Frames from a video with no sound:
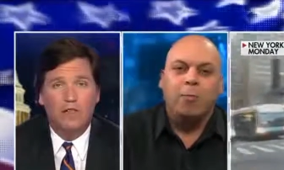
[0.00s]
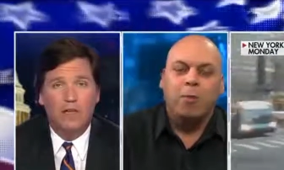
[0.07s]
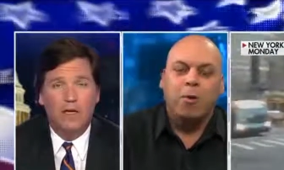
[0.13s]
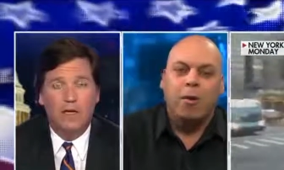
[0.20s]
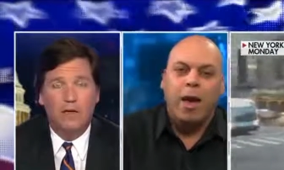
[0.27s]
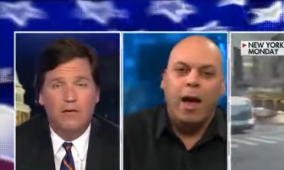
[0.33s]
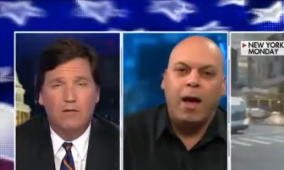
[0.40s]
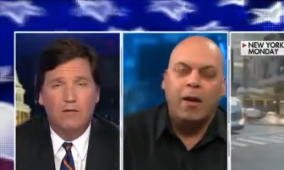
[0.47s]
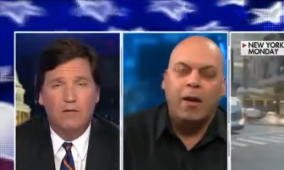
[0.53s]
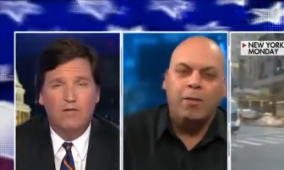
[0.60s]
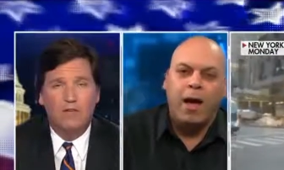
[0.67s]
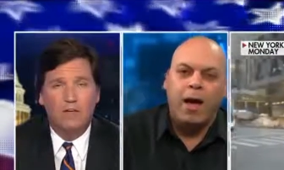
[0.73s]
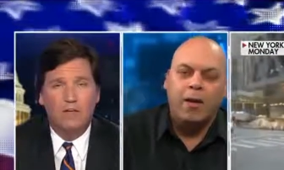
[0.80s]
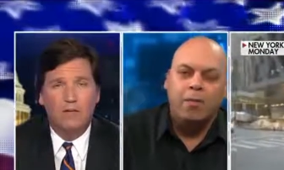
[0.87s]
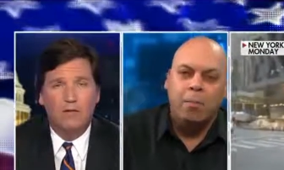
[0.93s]
Speaker 1: if,
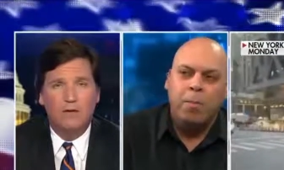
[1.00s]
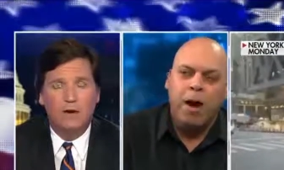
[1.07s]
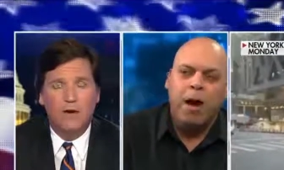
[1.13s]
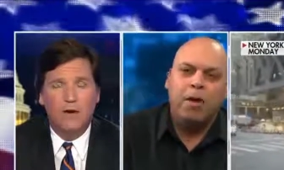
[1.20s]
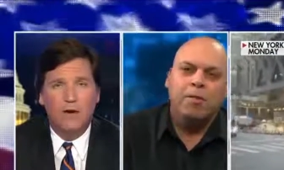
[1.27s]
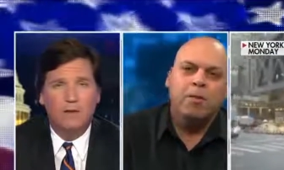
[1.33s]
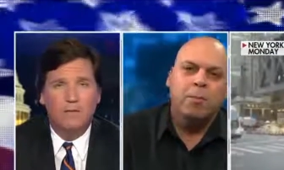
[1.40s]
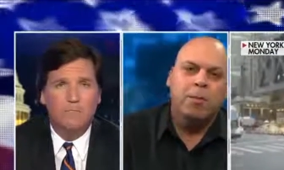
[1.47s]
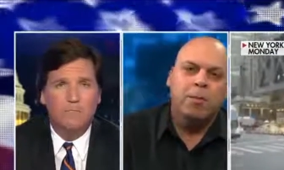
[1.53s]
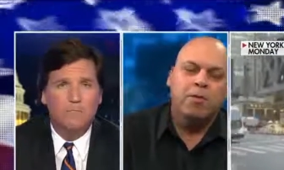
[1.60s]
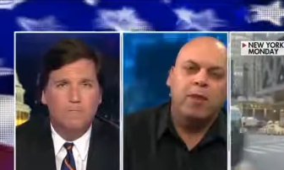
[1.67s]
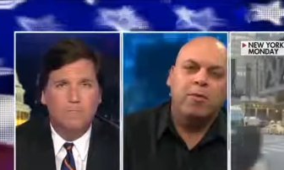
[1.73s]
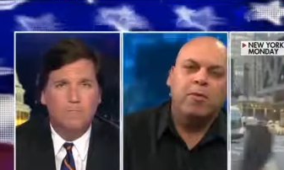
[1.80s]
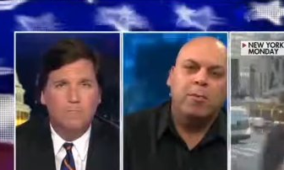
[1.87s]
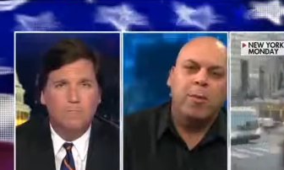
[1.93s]
as, as, as possible
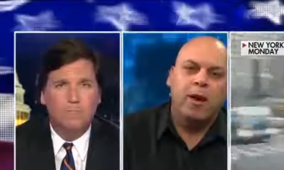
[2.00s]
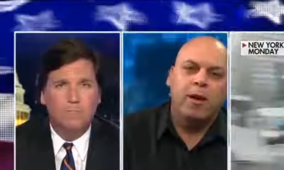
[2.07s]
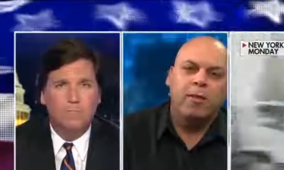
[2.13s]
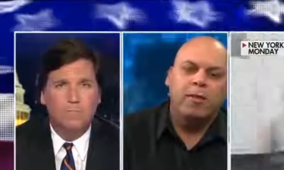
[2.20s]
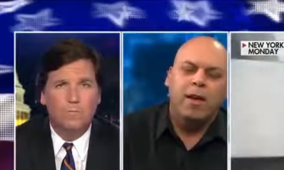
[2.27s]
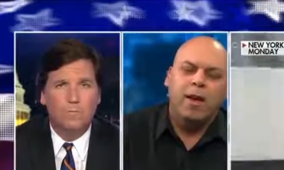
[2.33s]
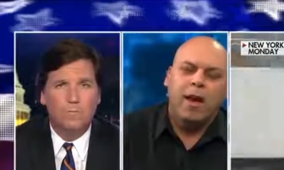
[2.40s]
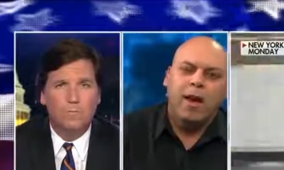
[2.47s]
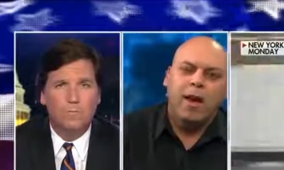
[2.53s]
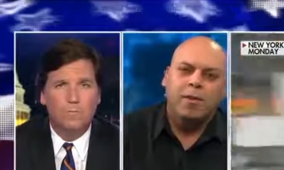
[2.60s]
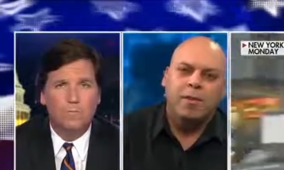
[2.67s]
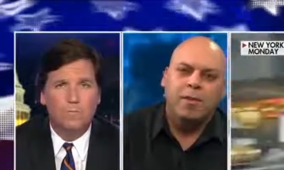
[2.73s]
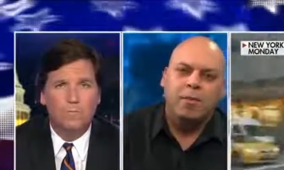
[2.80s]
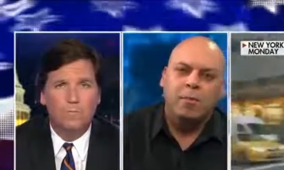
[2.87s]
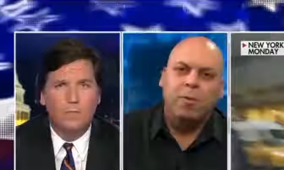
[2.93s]
suspects, as
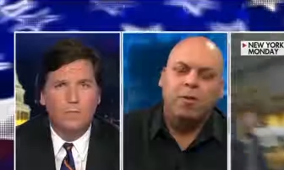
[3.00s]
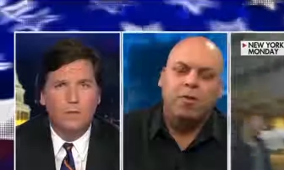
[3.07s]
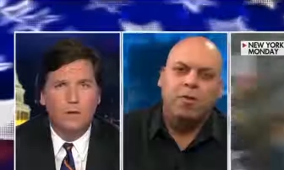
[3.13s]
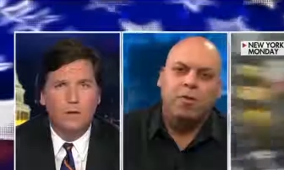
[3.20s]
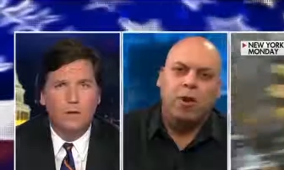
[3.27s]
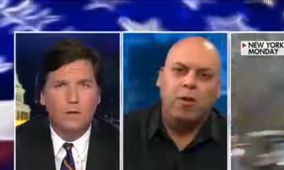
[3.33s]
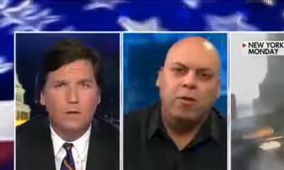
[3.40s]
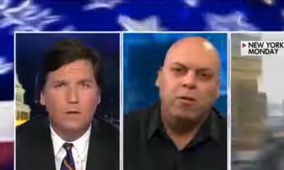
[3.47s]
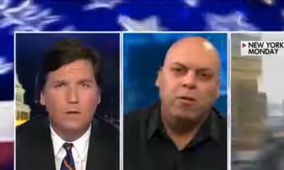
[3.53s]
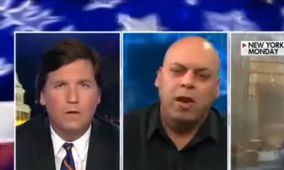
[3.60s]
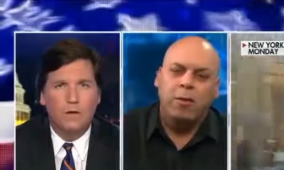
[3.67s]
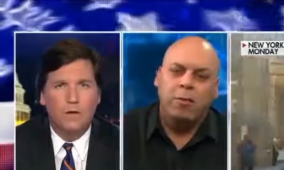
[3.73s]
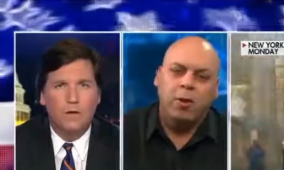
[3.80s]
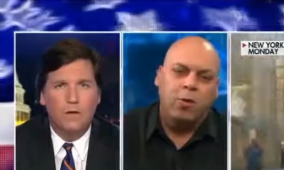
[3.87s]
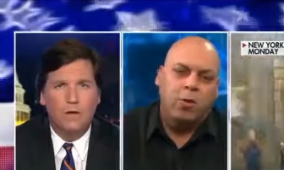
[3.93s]
suspicious all the
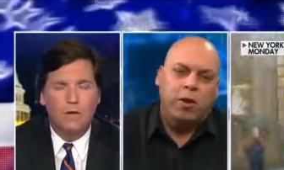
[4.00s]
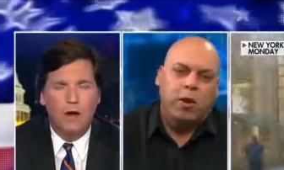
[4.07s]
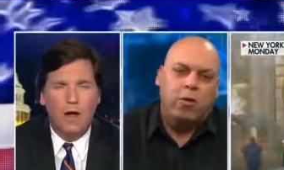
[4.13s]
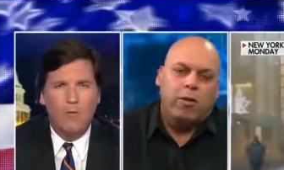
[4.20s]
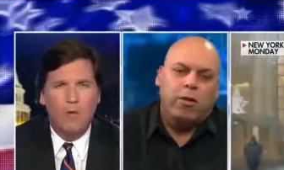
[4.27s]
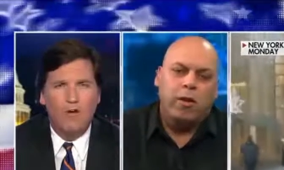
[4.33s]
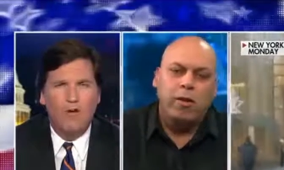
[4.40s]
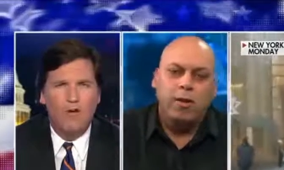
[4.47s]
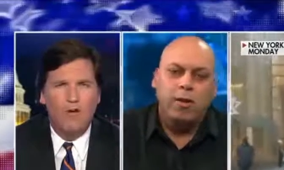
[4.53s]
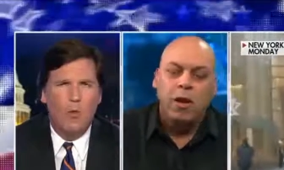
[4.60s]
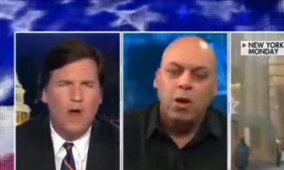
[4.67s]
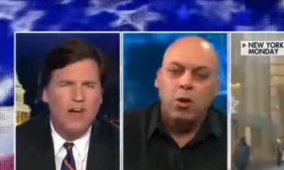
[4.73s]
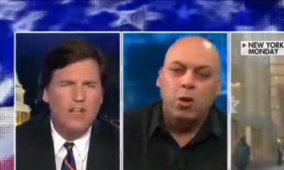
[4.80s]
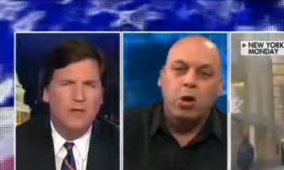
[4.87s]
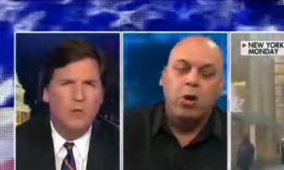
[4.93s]
time. No, we know. I wonder. Now,
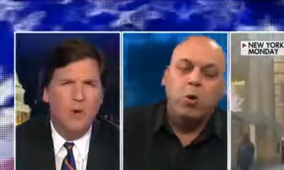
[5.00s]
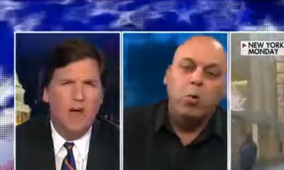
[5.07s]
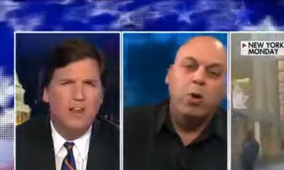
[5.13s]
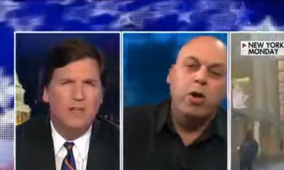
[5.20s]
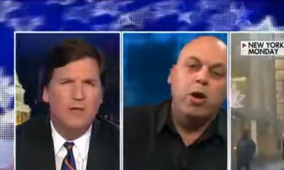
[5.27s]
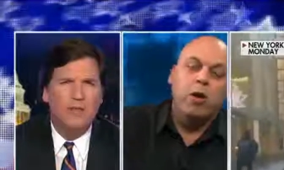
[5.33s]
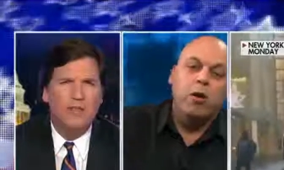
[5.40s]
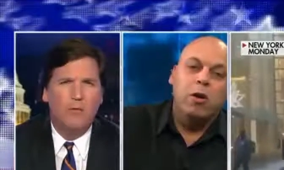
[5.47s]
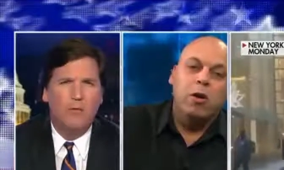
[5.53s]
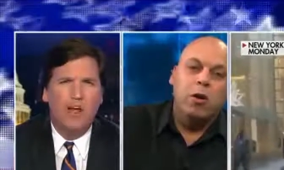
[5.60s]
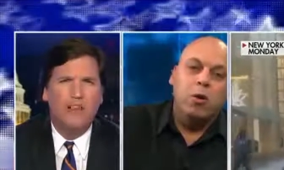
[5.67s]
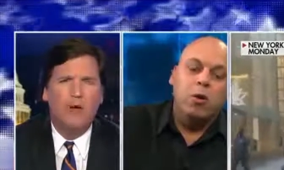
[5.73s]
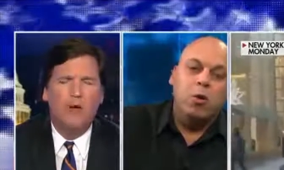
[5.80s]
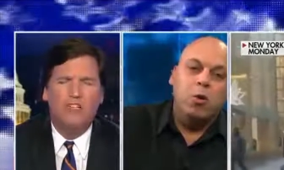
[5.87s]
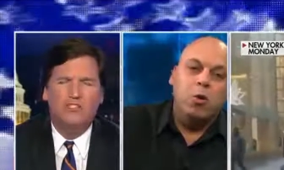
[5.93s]
why do you? Look, why do you know, think?
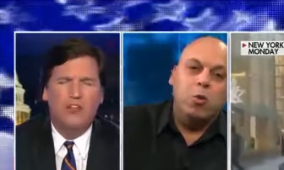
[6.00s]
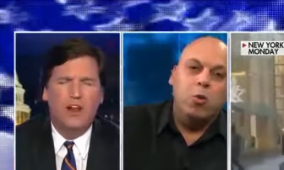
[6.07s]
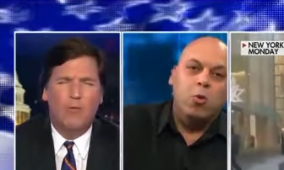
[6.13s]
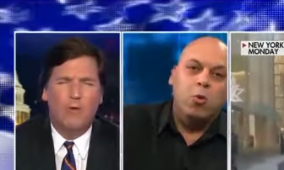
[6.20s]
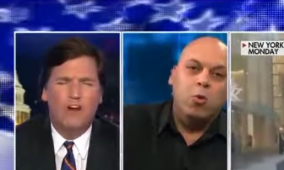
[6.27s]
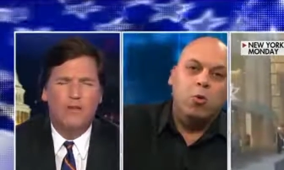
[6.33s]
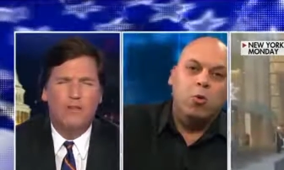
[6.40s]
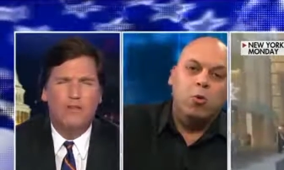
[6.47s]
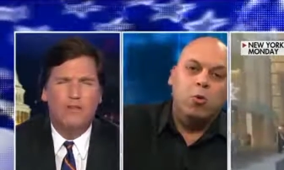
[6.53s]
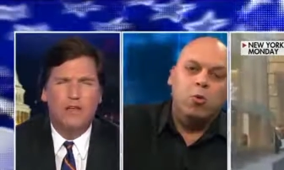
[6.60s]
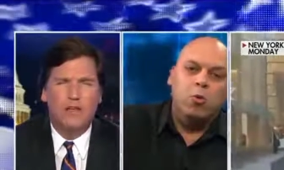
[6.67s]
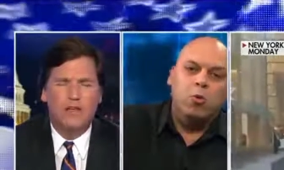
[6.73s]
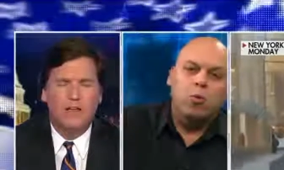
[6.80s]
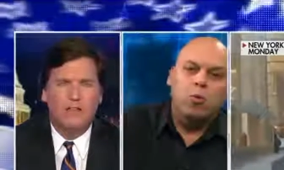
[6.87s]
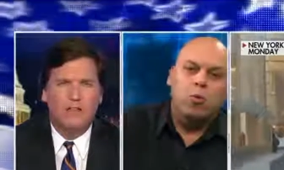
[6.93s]
Why do you?
Speaker 2: Wait, slow down. Why do you think
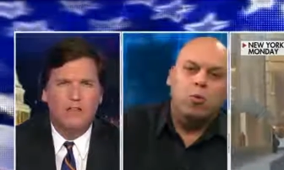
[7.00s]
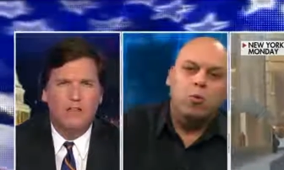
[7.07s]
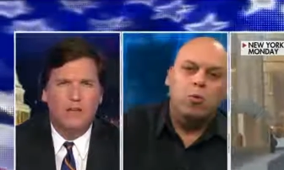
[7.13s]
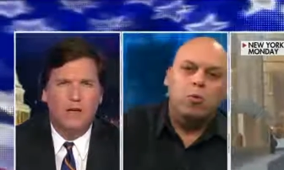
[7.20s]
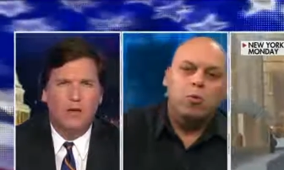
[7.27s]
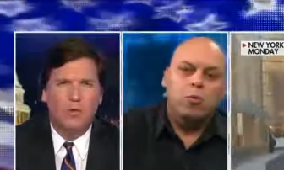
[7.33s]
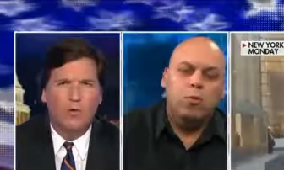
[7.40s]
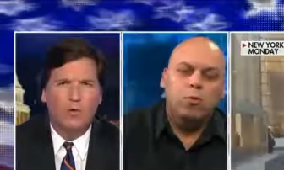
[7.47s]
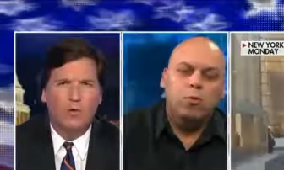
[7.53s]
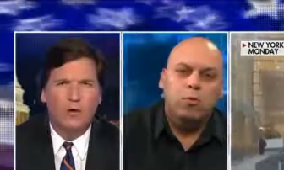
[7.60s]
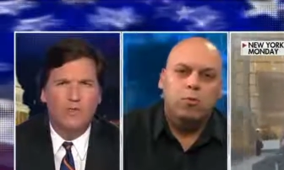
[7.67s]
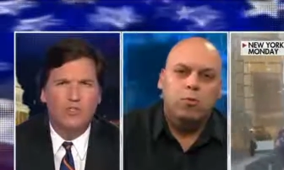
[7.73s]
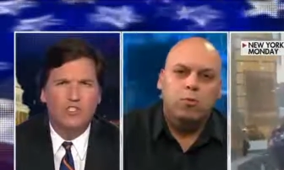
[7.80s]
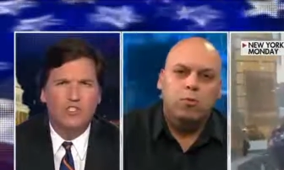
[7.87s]
that is? I wonder. Have you